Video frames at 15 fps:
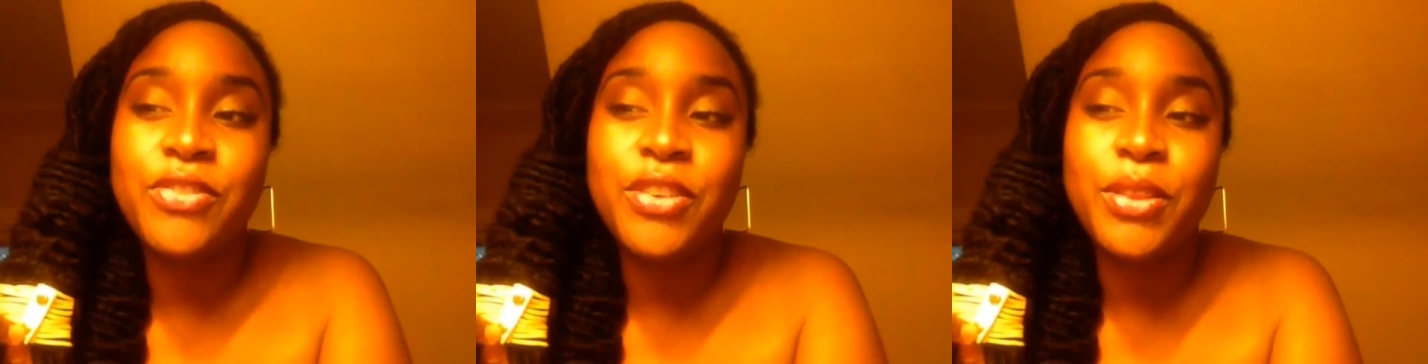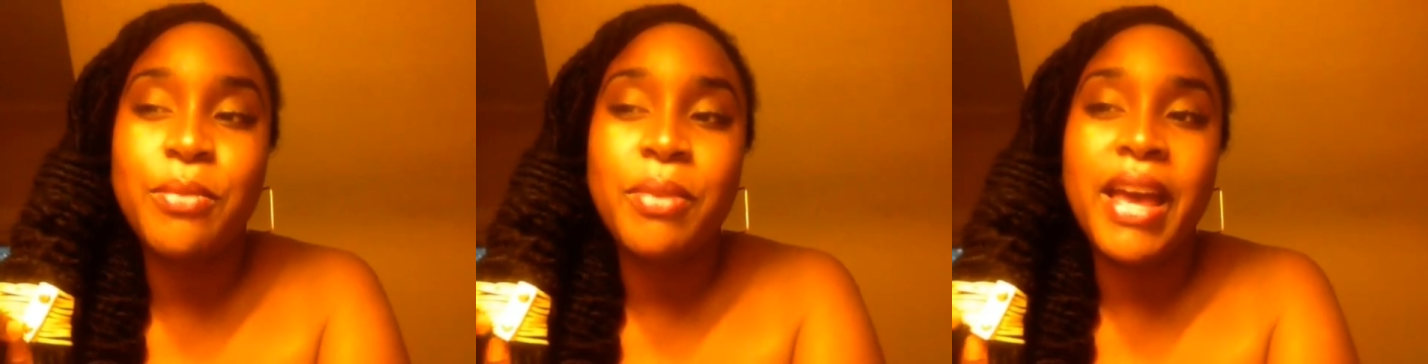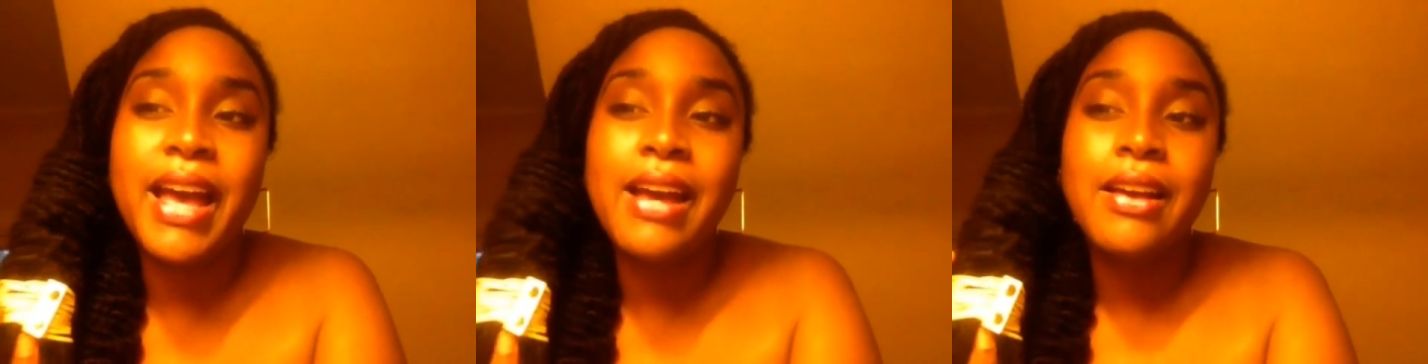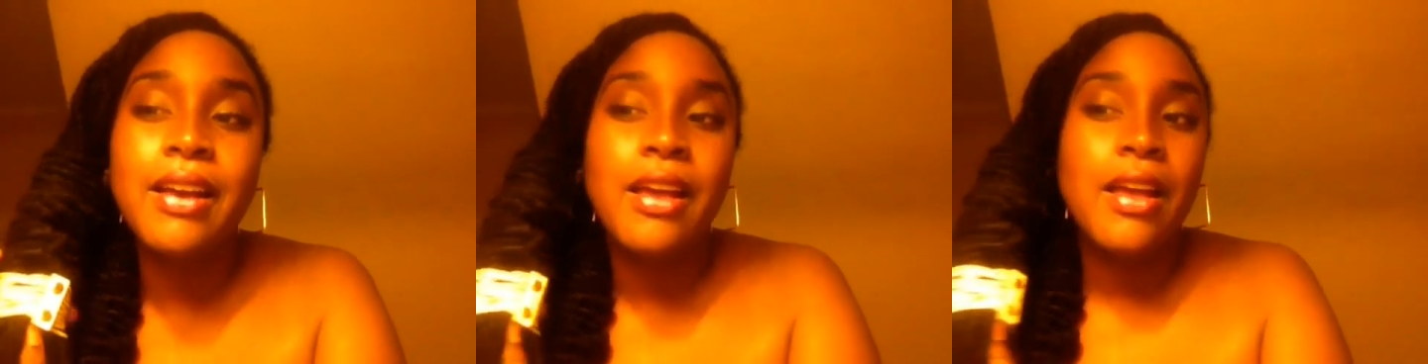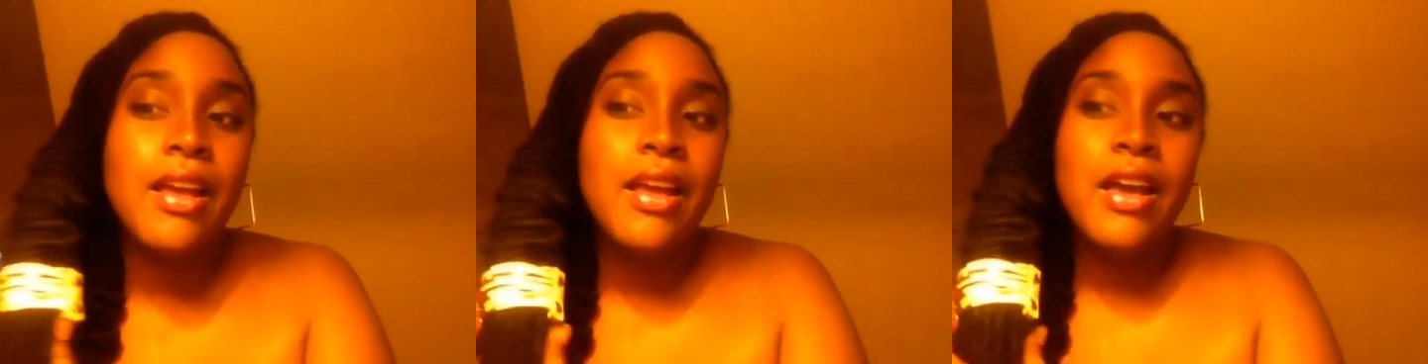for the back
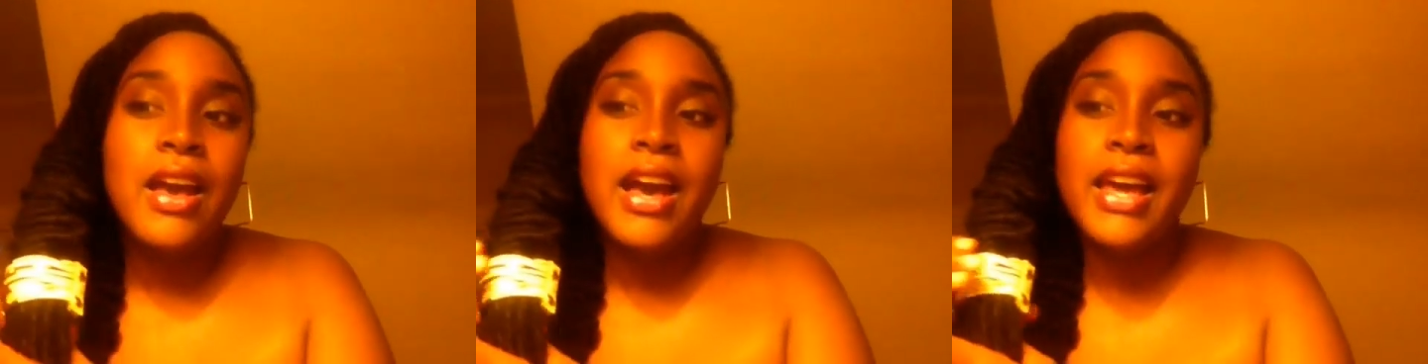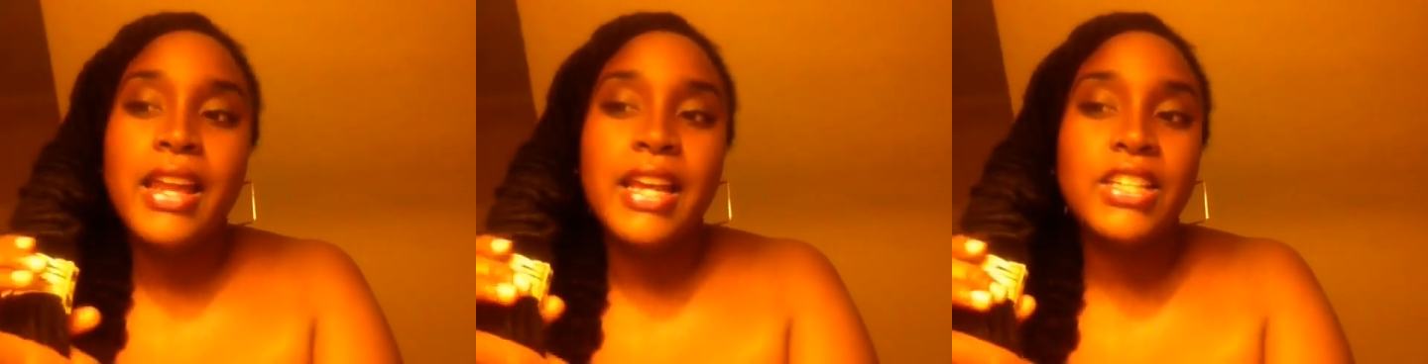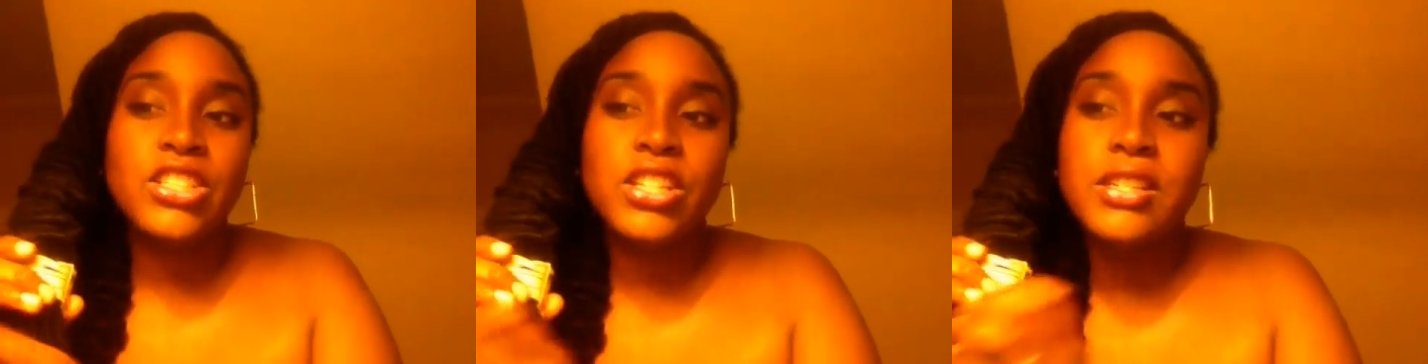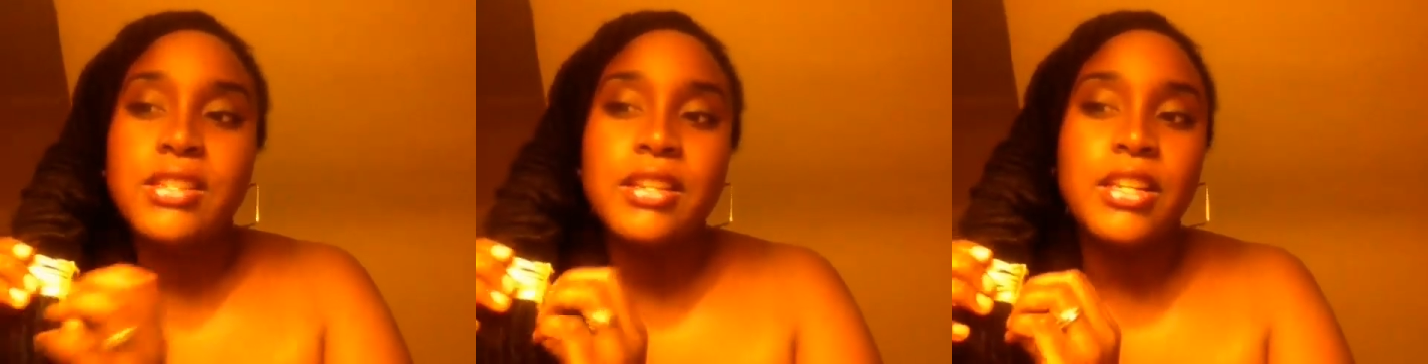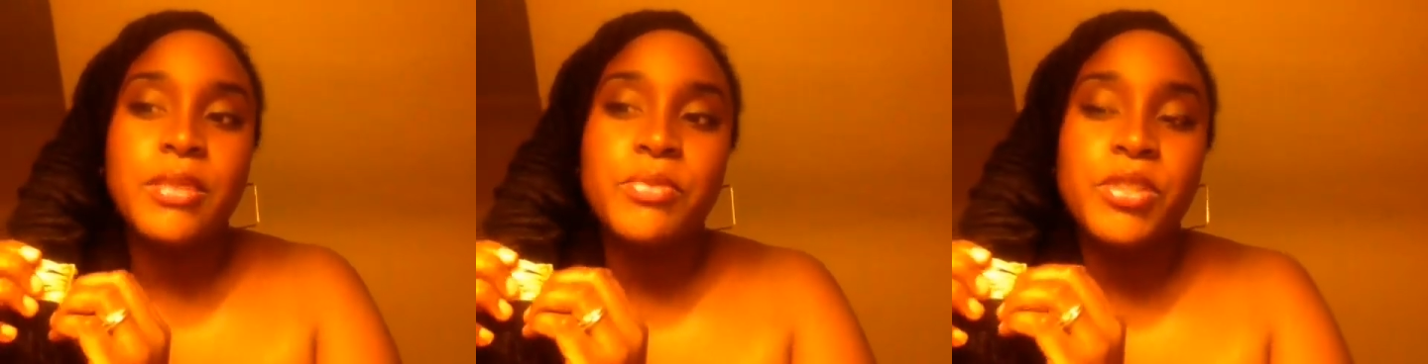and I
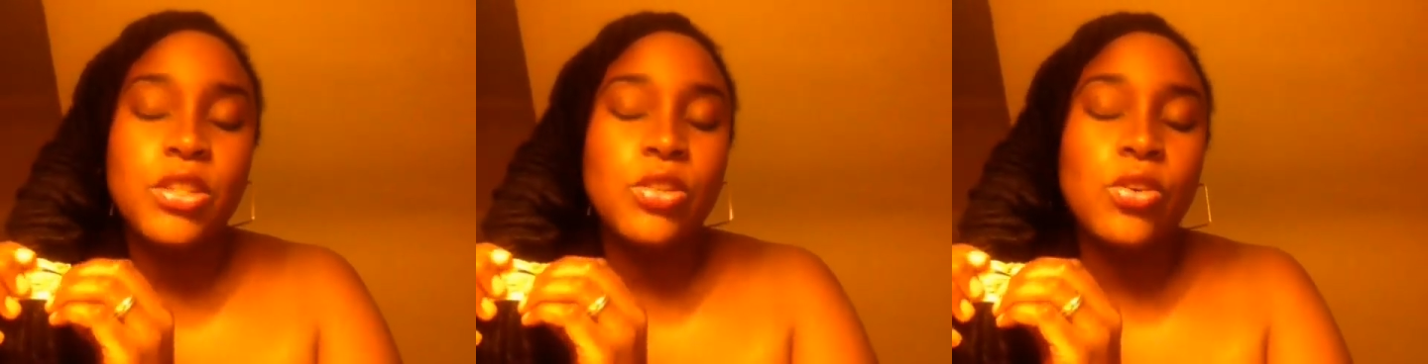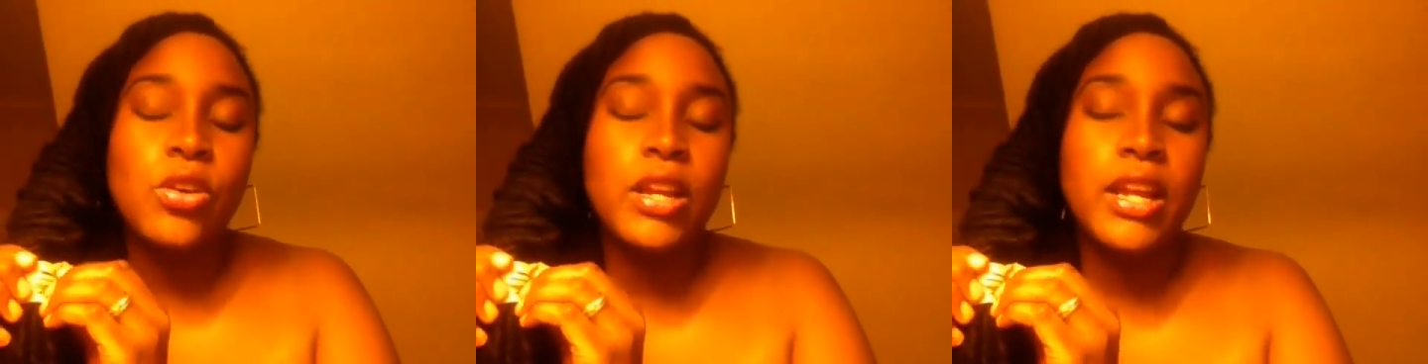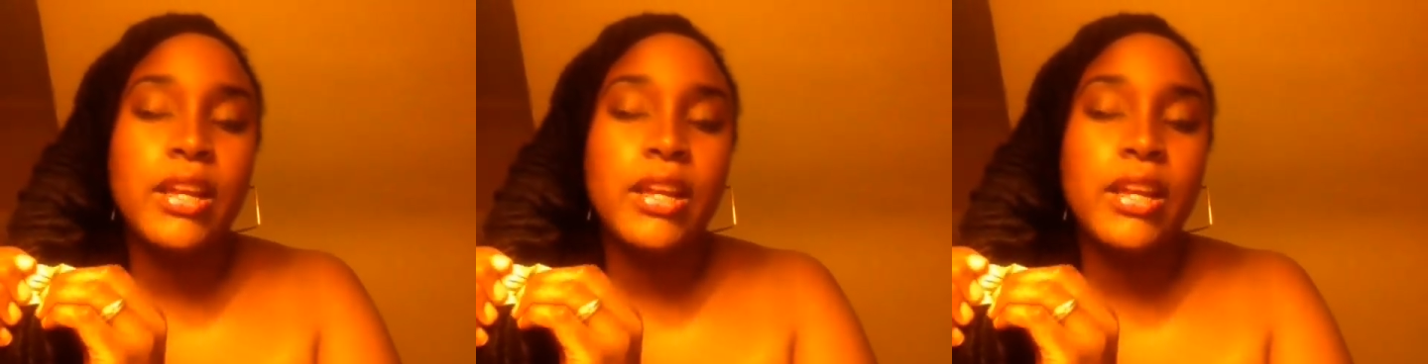just clipped it on.